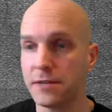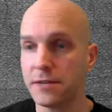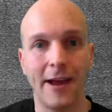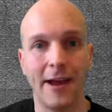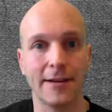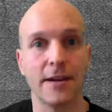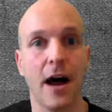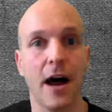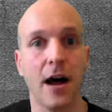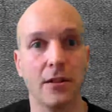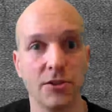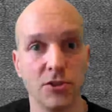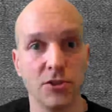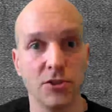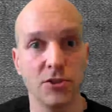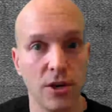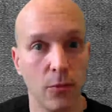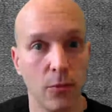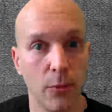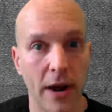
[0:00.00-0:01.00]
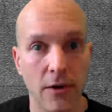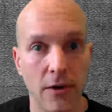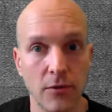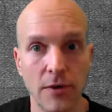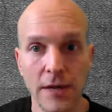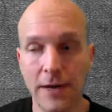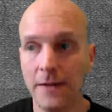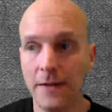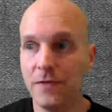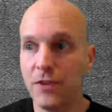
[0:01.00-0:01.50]
technology
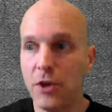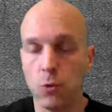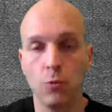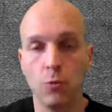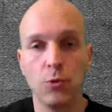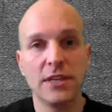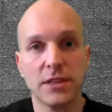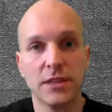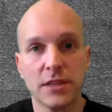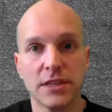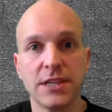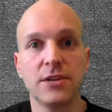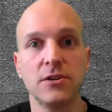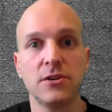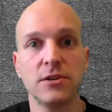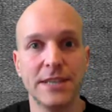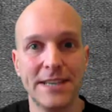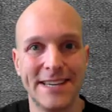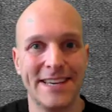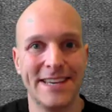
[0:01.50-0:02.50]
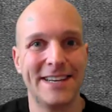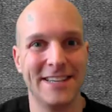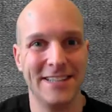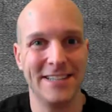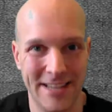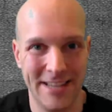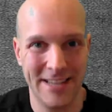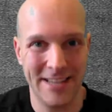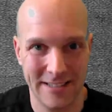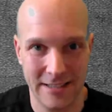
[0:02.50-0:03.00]
around that we literally get
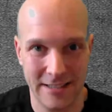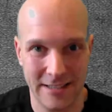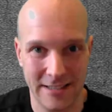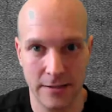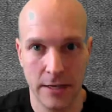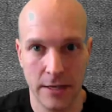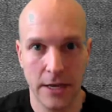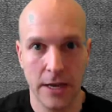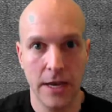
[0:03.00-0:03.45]
addicted.